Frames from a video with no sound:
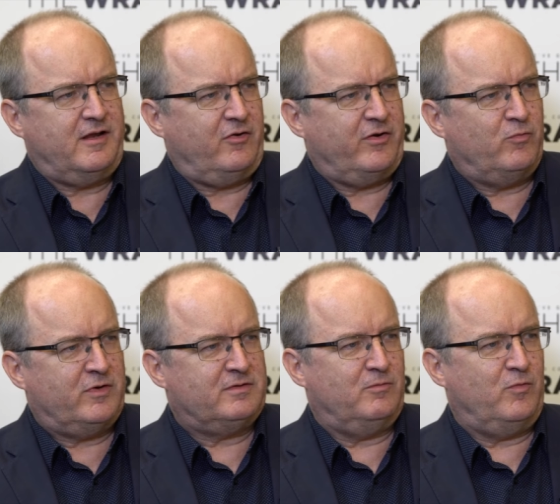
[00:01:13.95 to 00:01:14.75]
Carey,
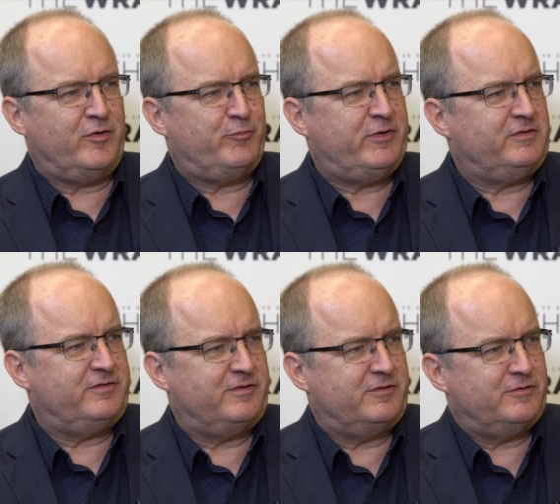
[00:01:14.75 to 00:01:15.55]
what, what
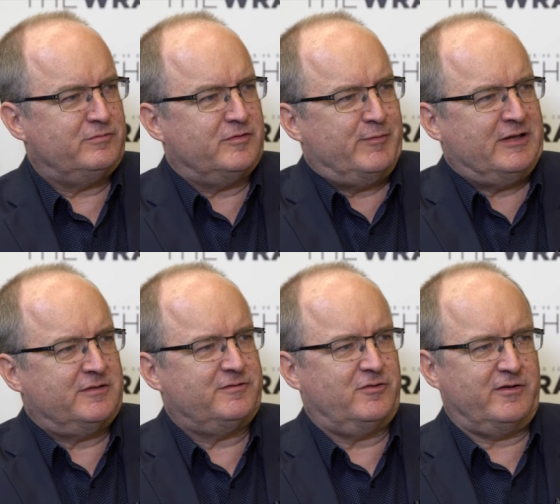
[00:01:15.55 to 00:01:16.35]
appealed to you
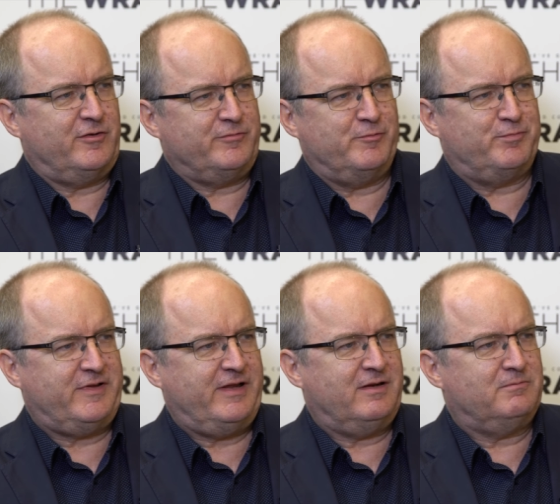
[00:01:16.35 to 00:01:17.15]
about the story? You, you
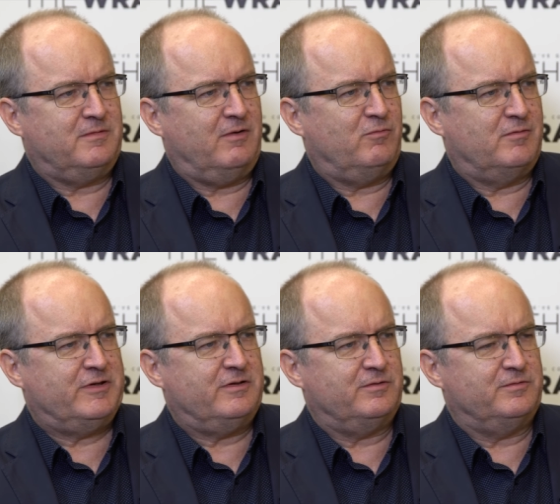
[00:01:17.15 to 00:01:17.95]
play a, a
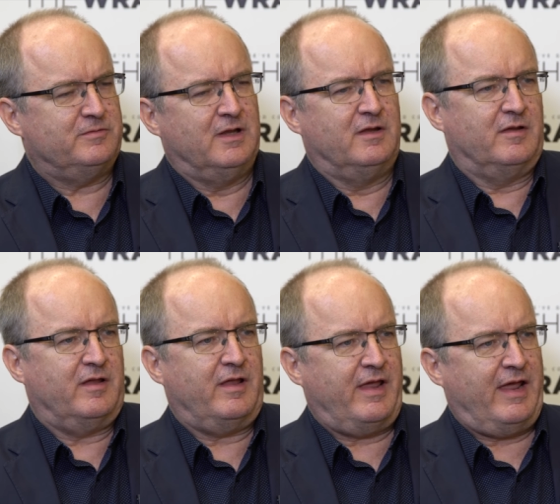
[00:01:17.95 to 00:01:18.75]
woman who
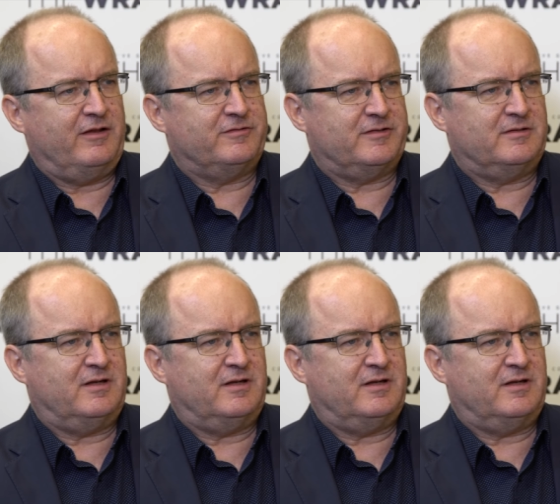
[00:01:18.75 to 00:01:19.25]
has a,